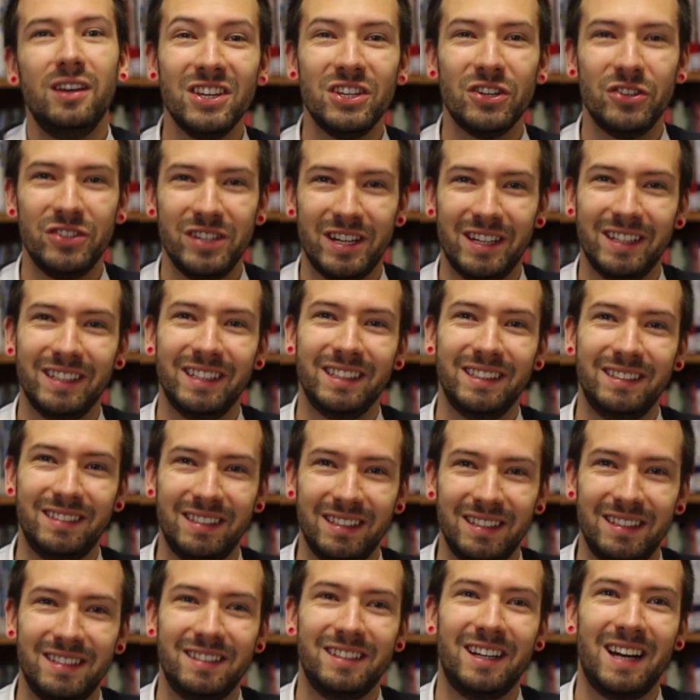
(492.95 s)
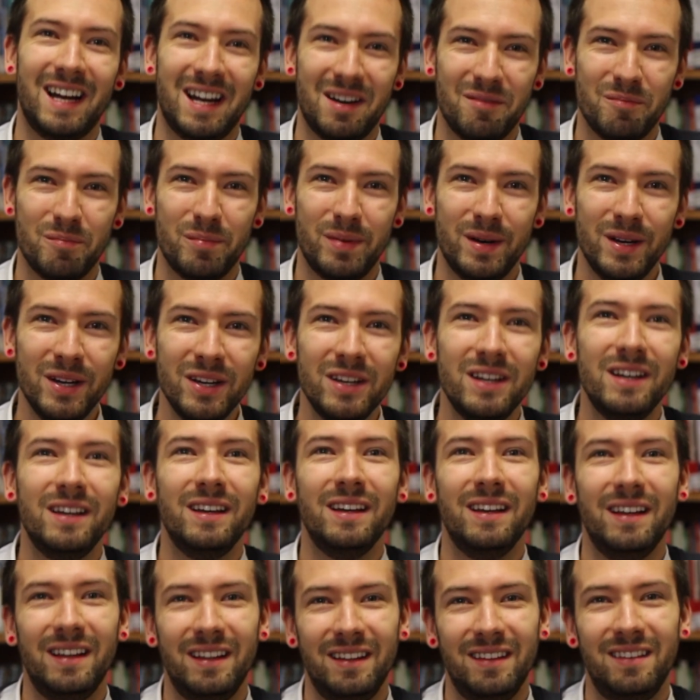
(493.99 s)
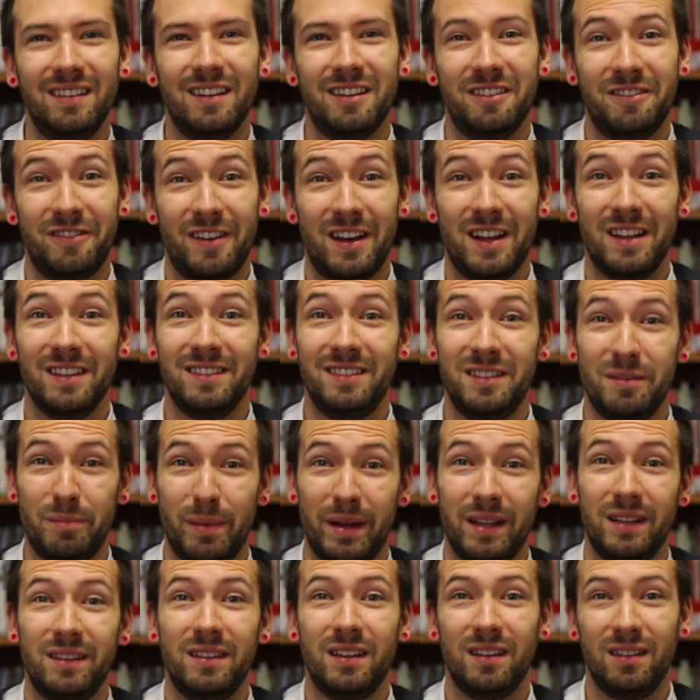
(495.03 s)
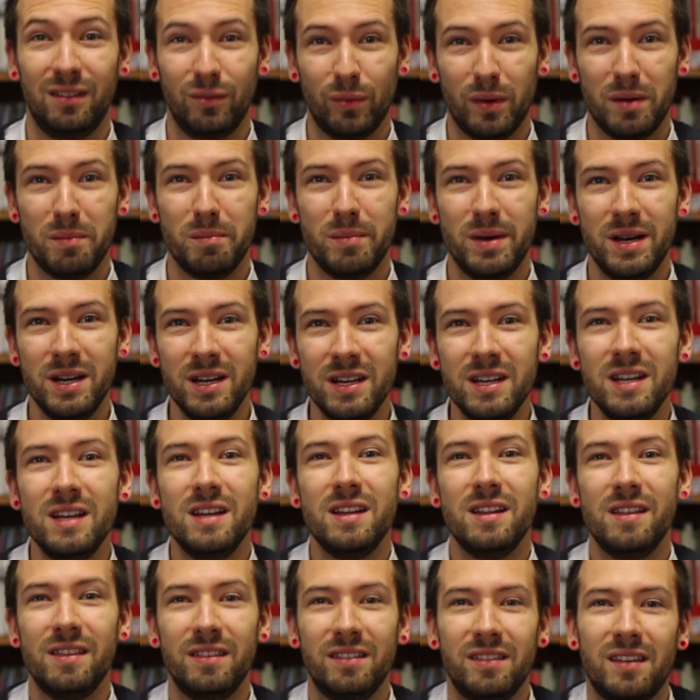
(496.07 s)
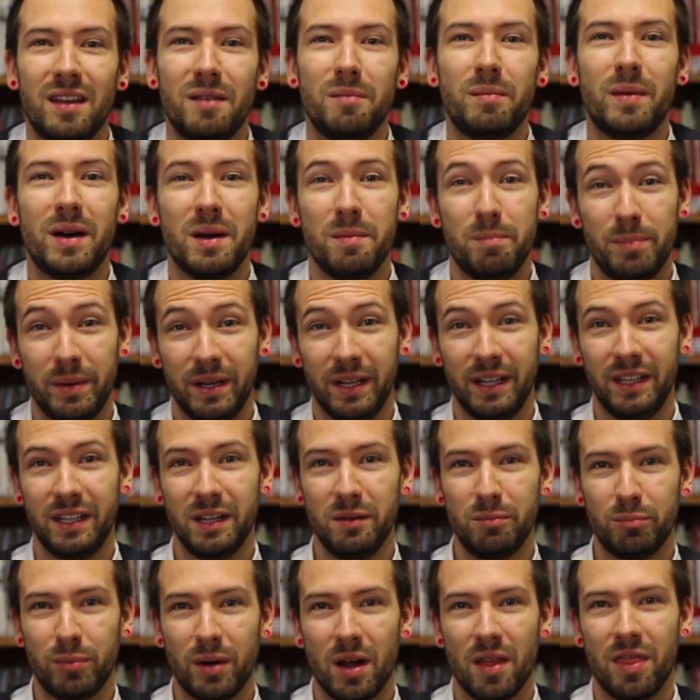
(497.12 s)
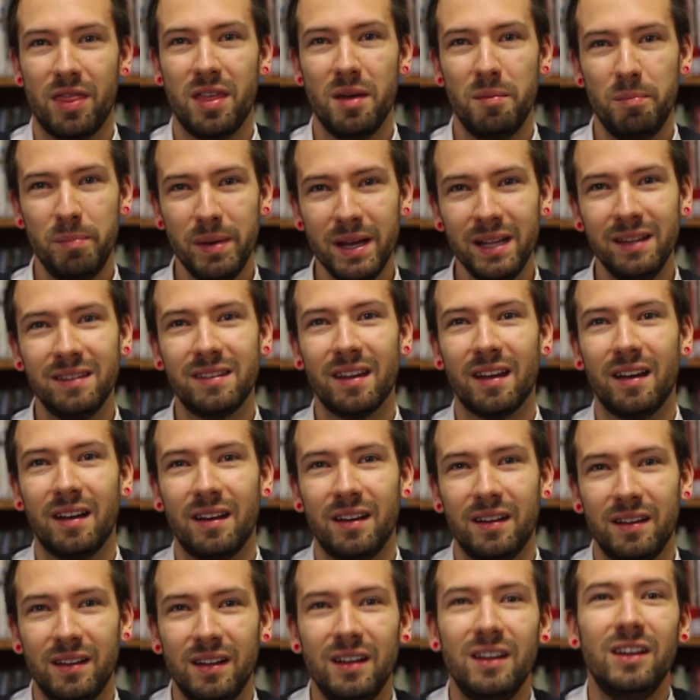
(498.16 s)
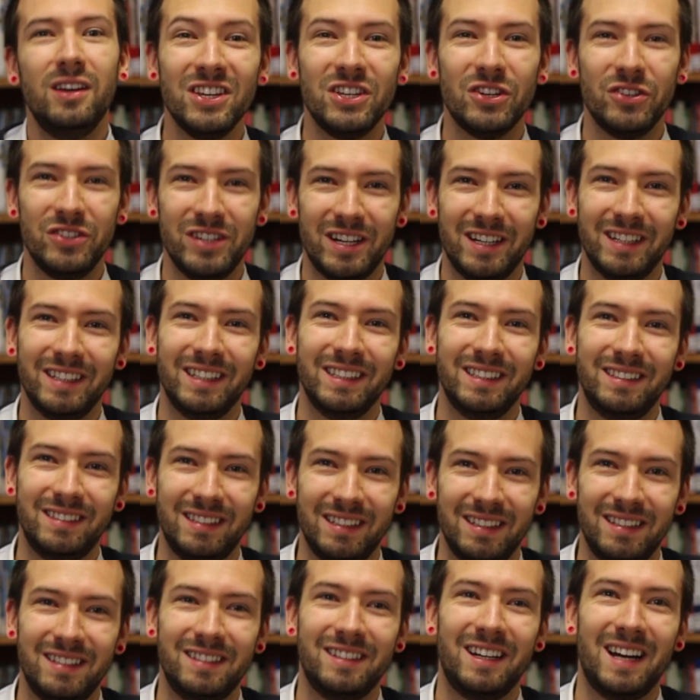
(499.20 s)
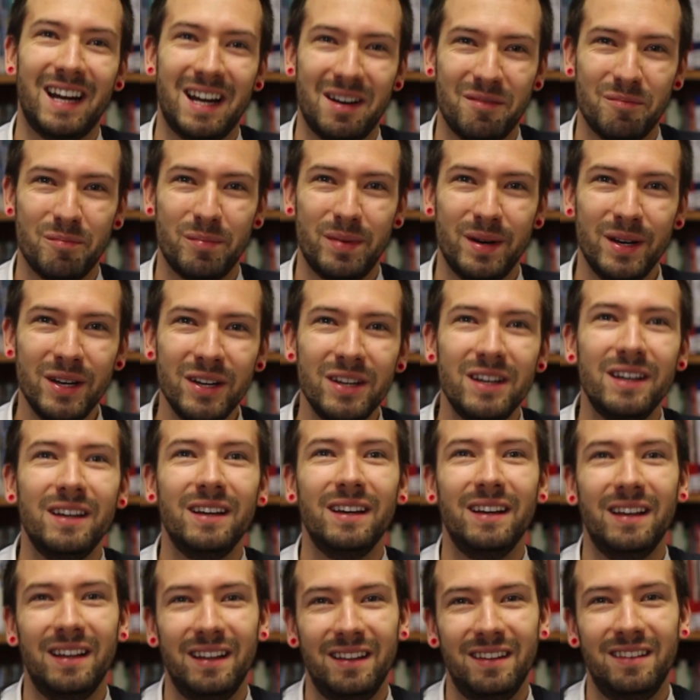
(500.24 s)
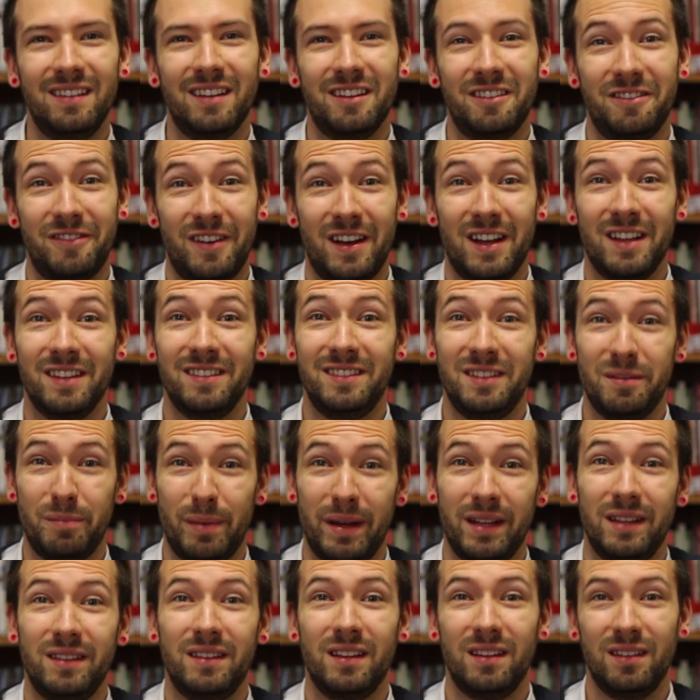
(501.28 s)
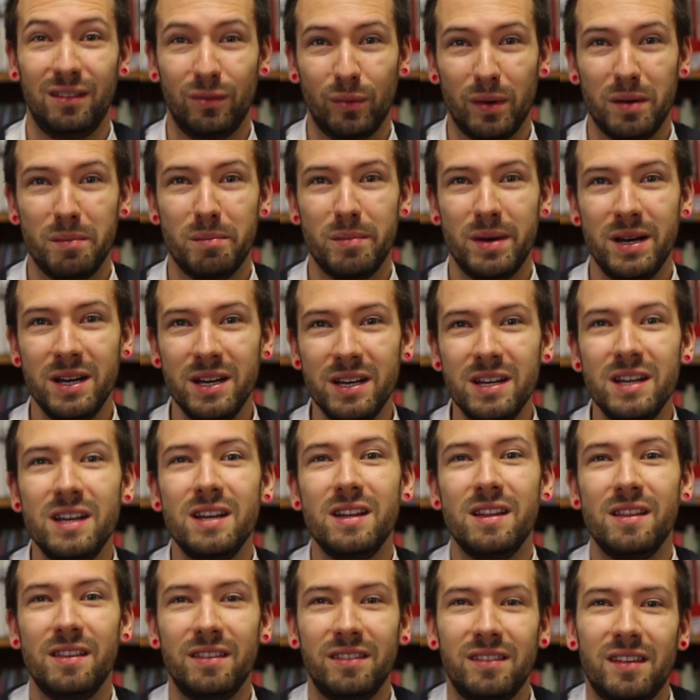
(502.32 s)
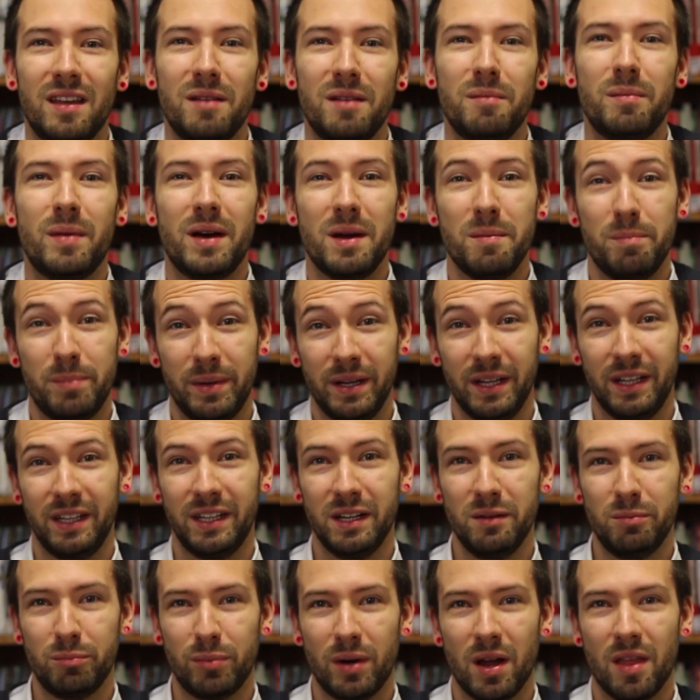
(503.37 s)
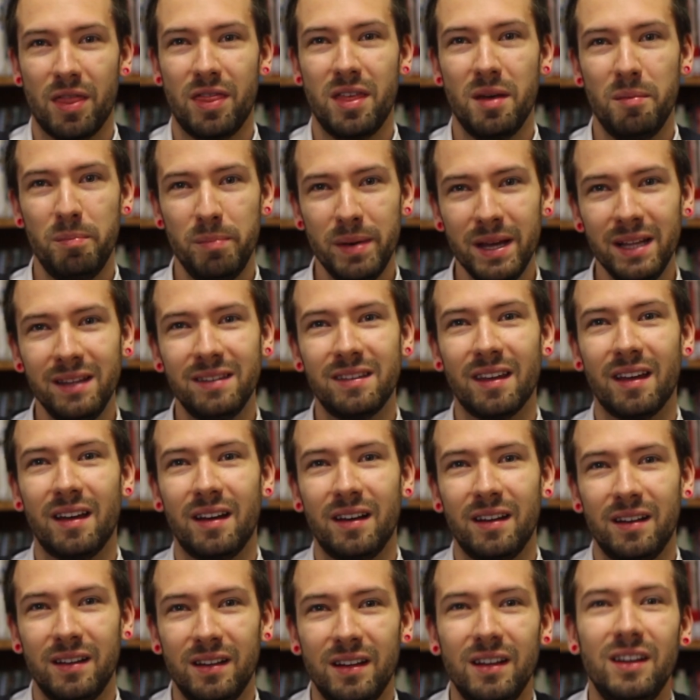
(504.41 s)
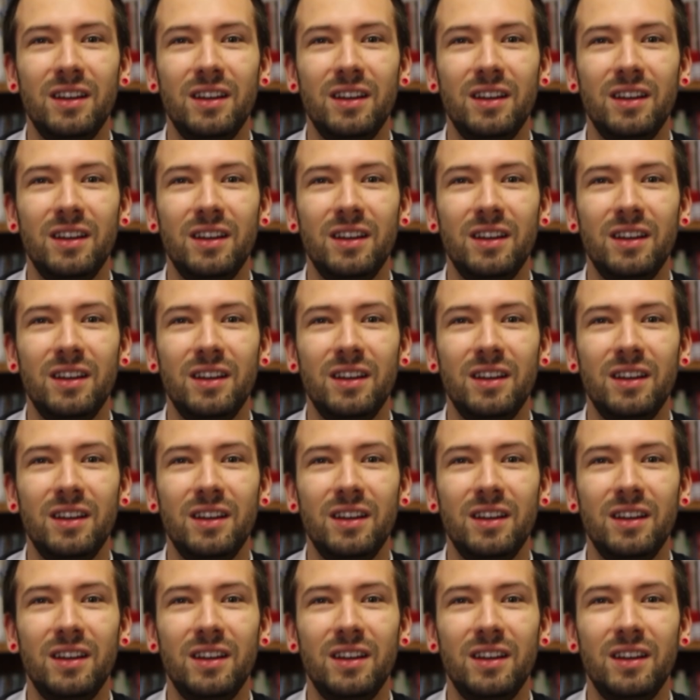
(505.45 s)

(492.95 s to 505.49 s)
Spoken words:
Your younger sister Amber is a faster, better swimmer than my bigger brother Peter. Your younger sister Amber is a faster, better swimmer than my bigger brother Peter.